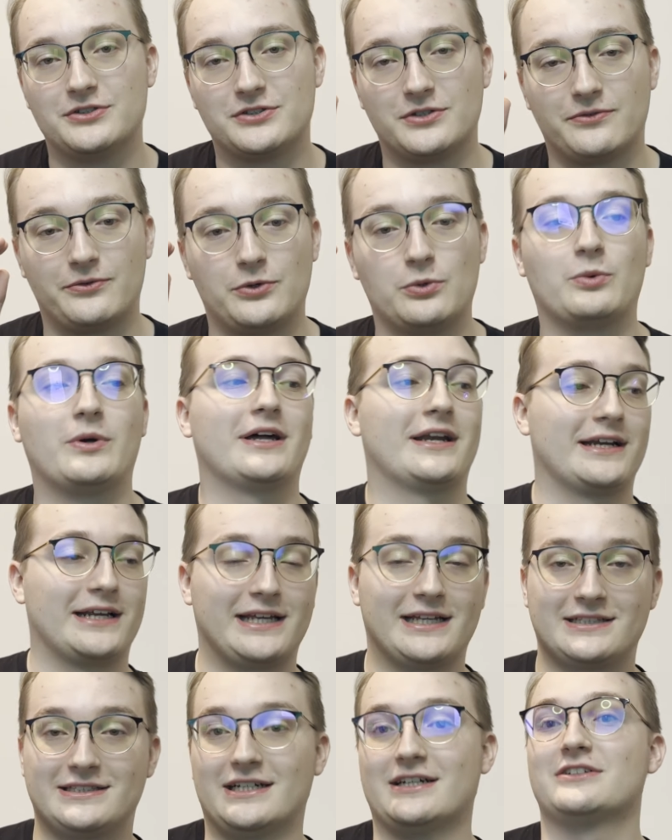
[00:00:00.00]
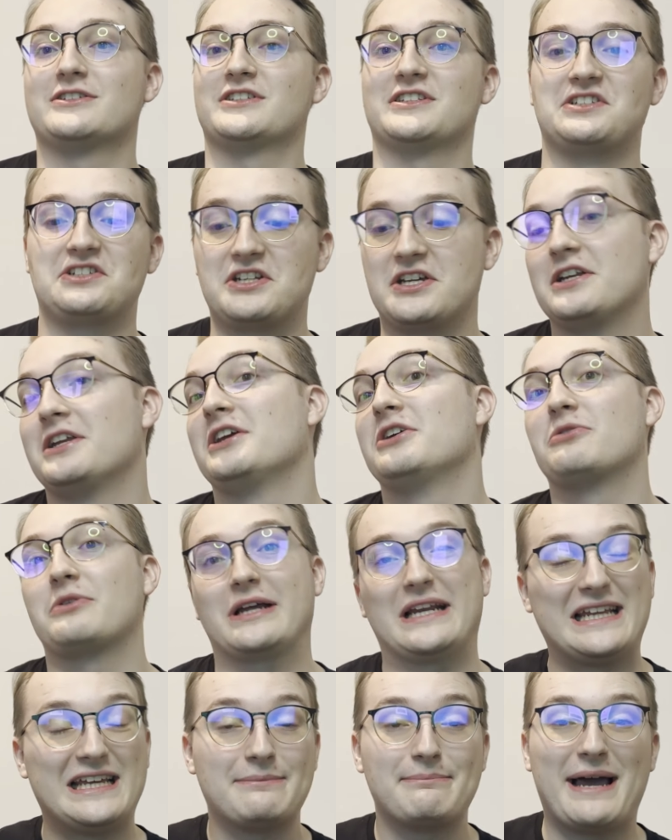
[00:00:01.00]
So if you want to get down to the
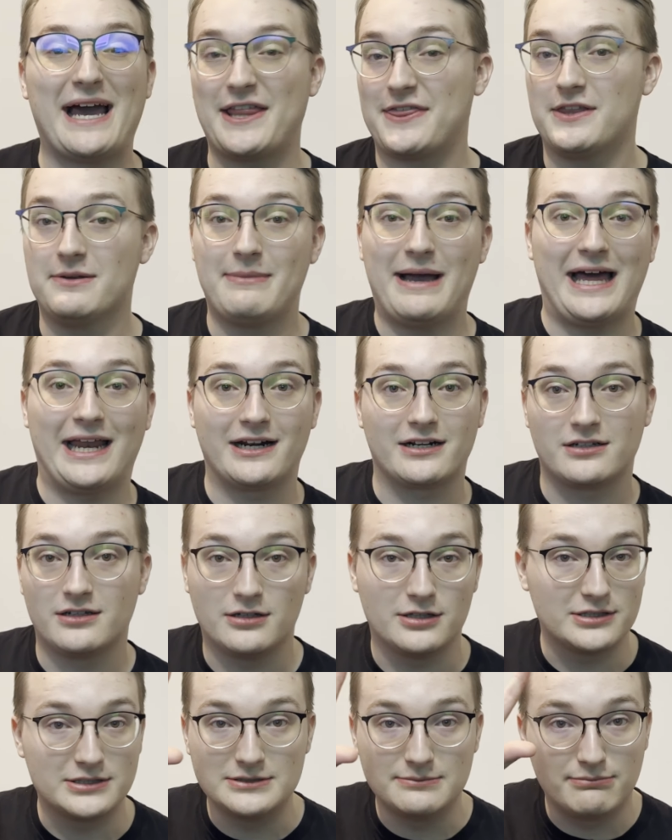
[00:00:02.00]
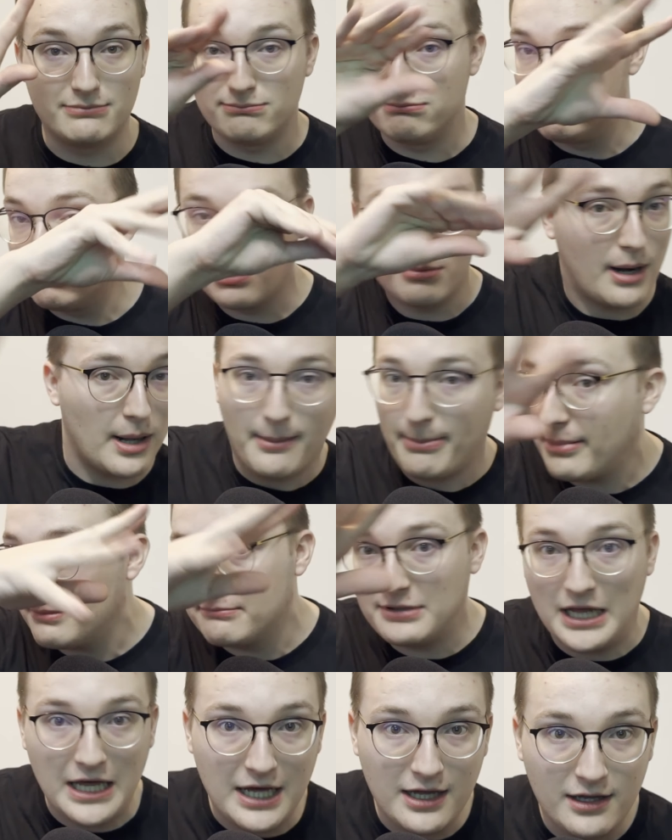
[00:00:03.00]
nitty-gritty mathematical blah, blah, blah,
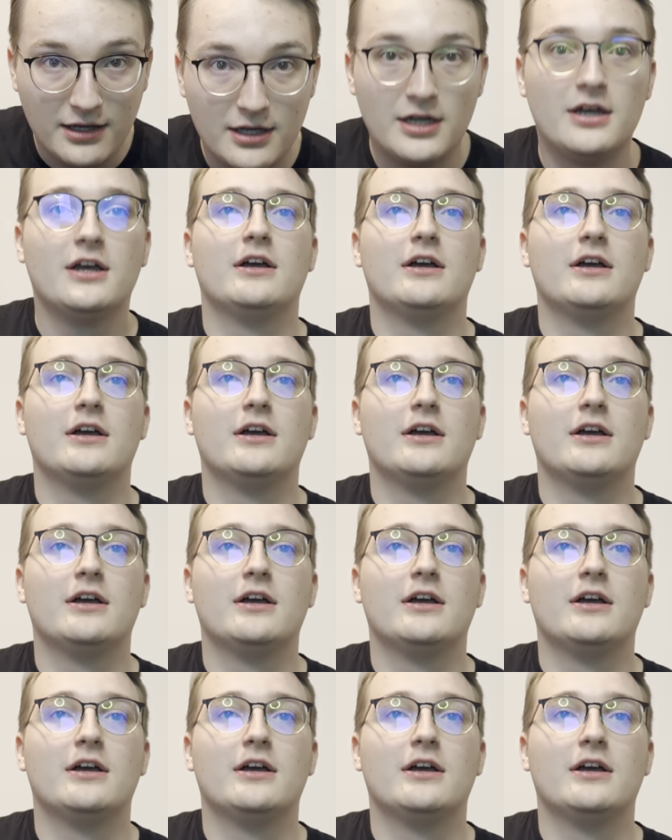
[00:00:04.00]
blah,